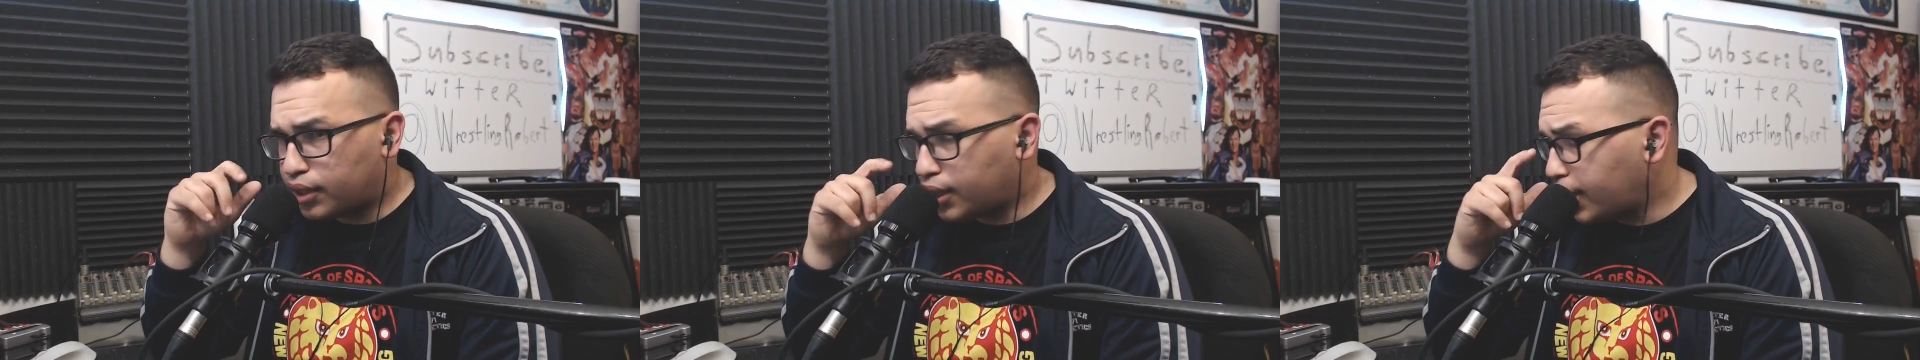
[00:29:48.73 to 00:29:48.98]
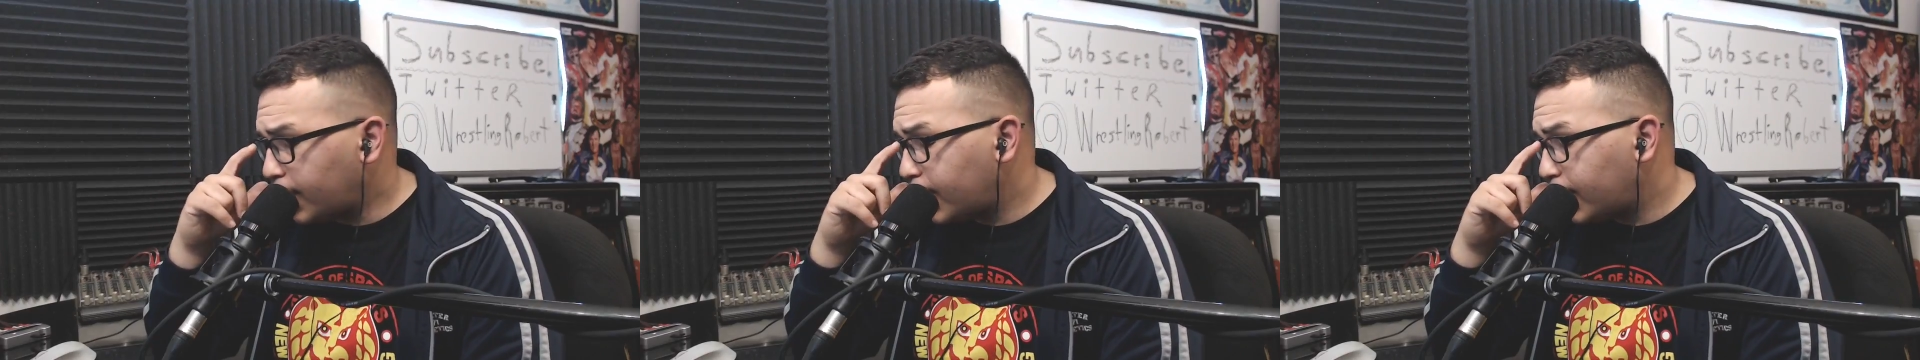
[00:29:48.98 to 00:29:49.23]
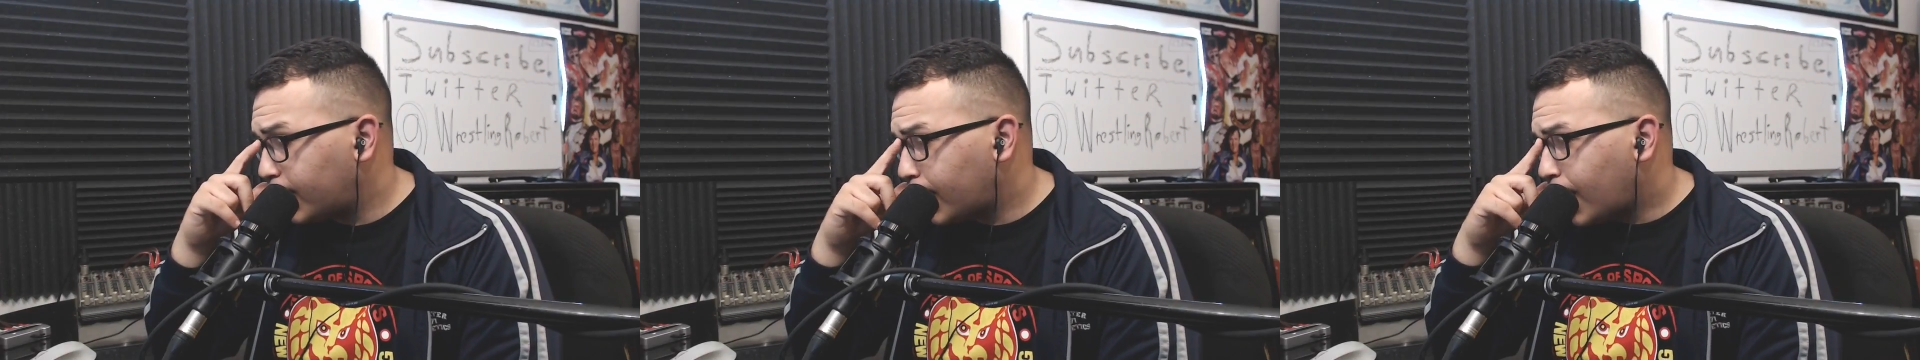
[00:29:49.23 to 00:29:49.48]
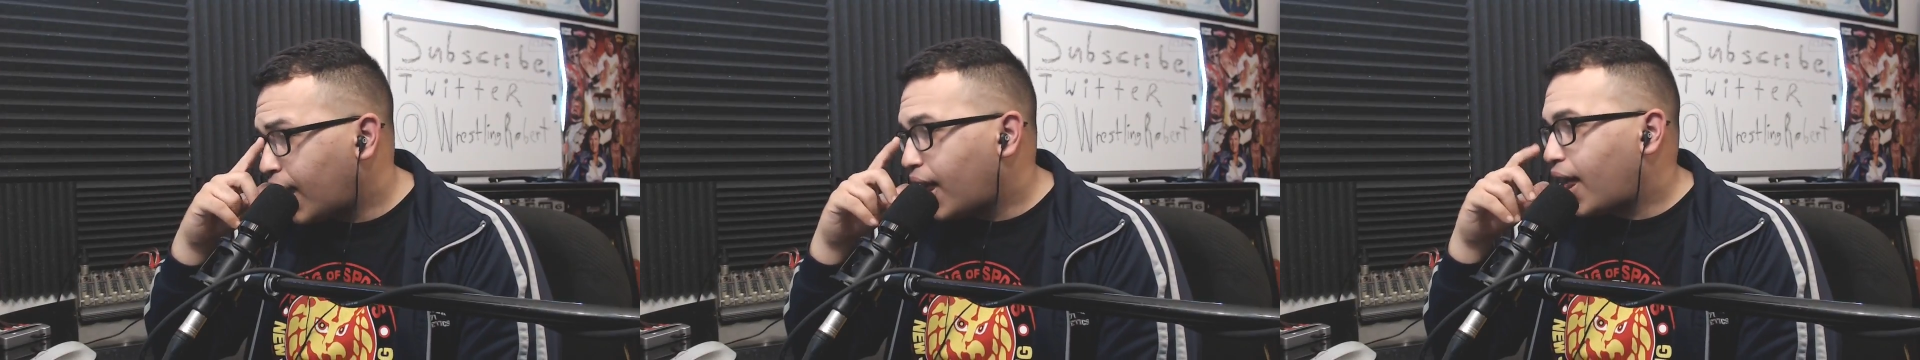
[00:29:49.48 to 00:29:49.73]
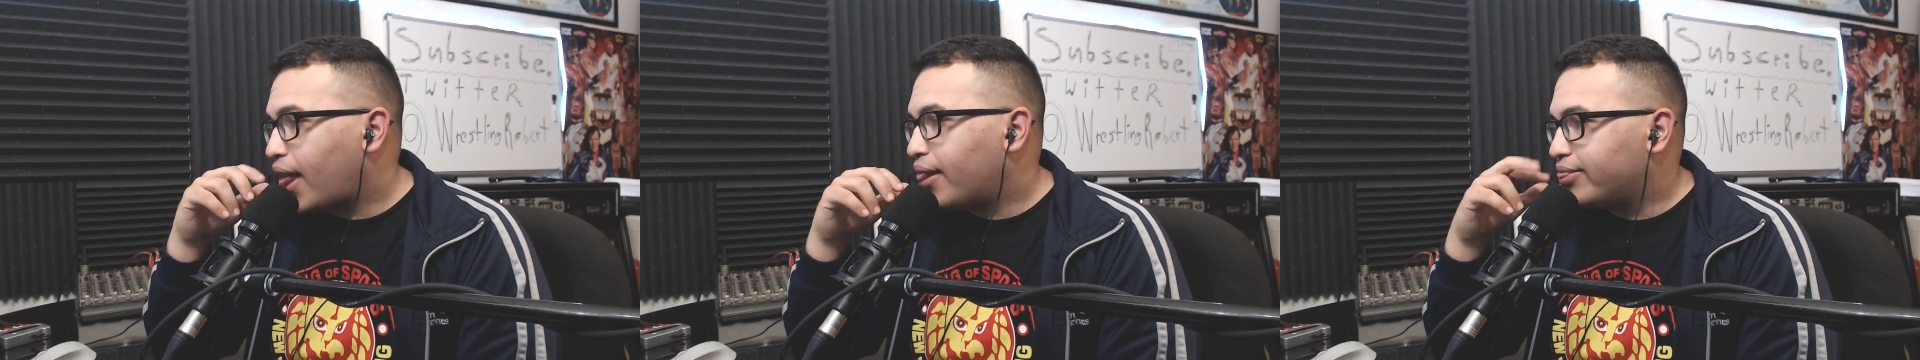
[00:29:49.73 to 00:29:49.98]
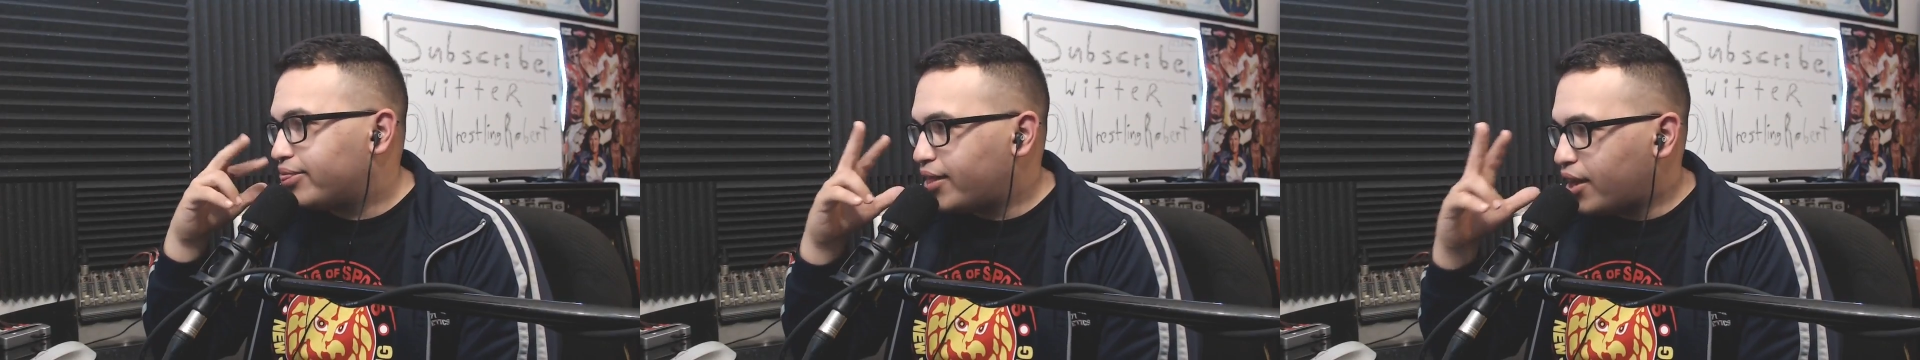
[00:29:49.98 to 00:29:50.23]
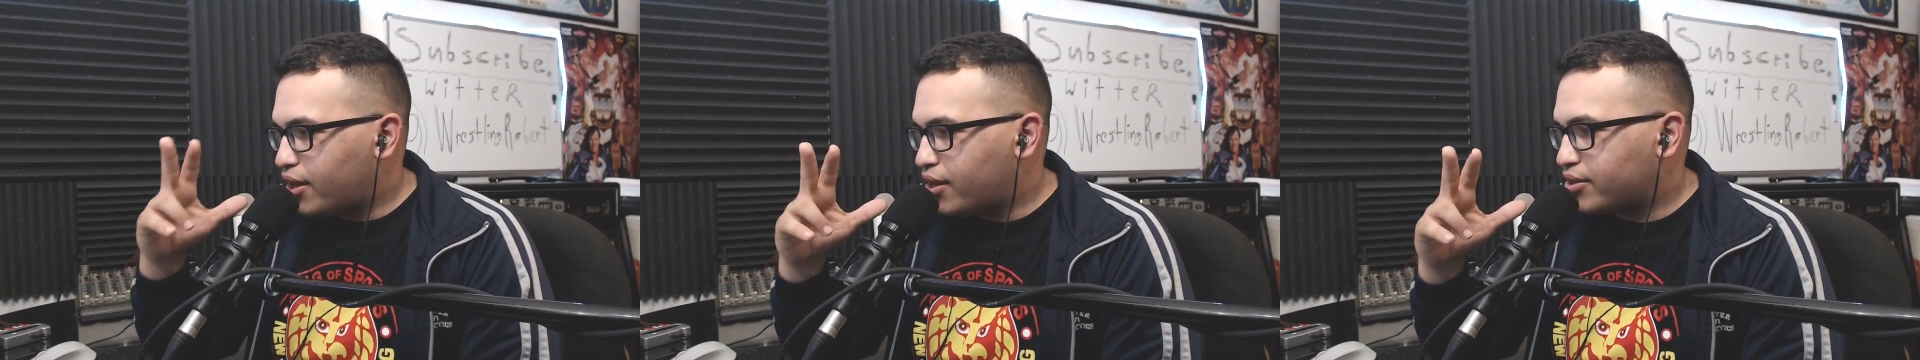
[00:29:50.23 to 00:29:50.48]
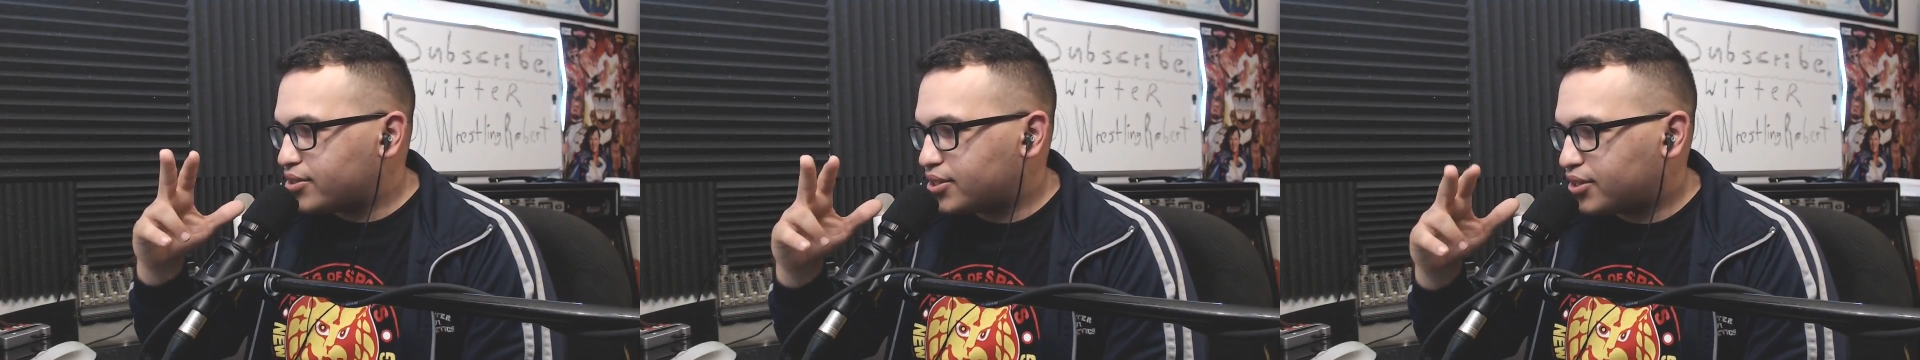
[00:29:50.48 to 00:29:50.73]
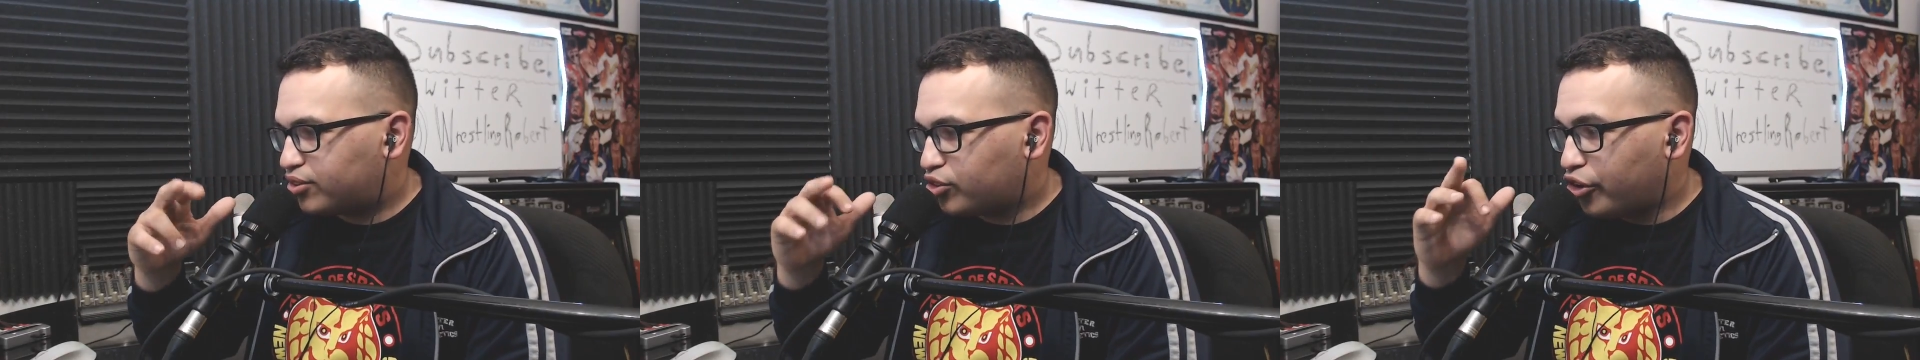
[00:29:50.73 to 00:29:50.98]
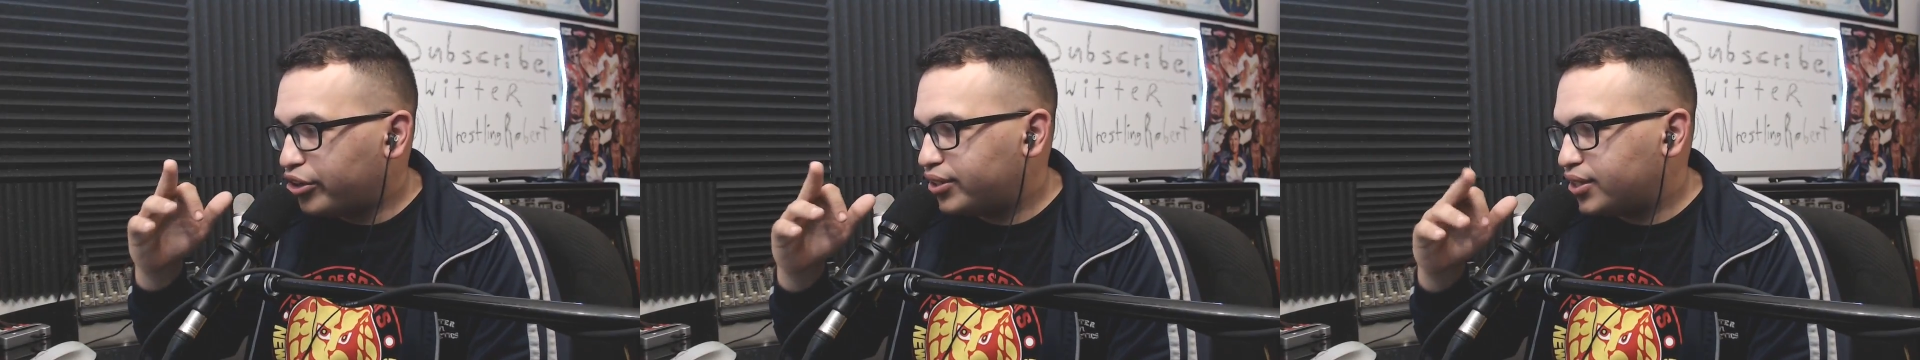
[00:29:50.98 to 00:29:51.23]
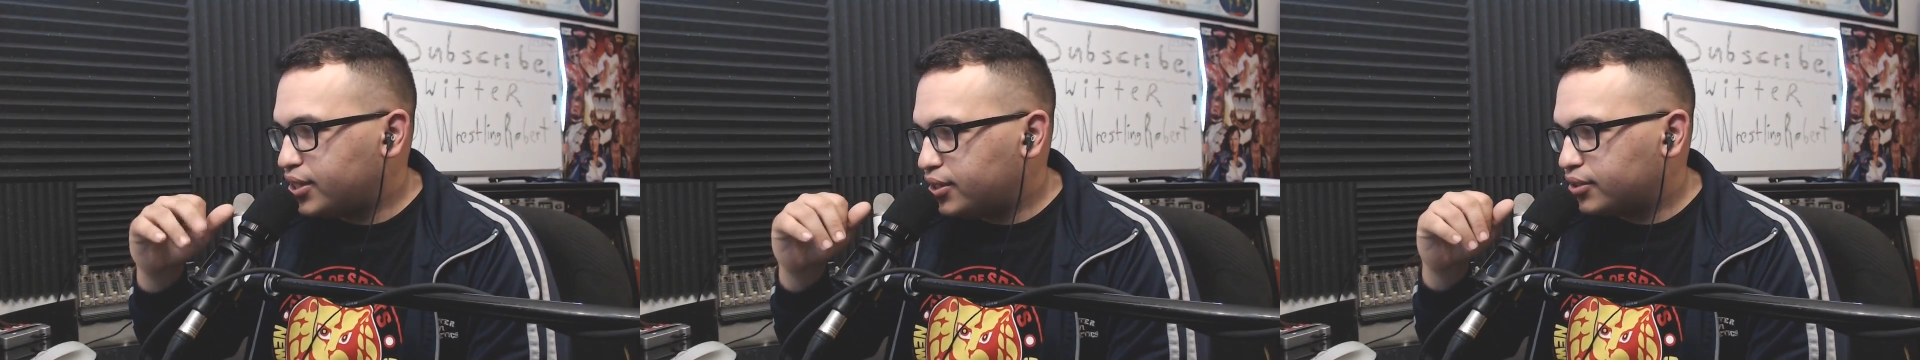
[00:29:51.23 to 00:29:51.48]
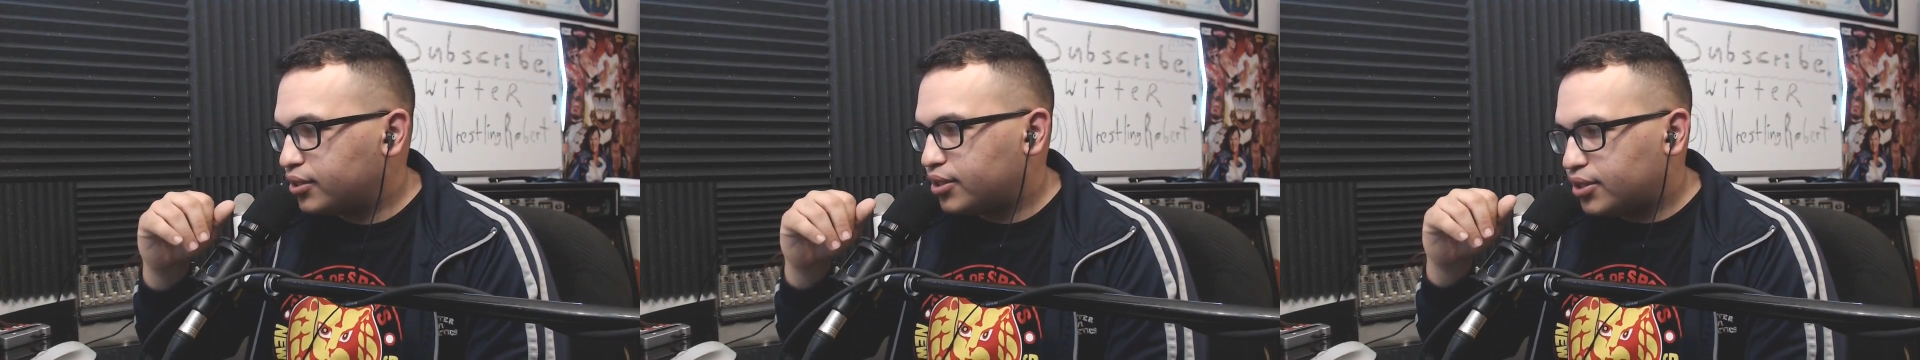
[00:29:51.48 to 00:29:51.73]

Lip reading: And the third thing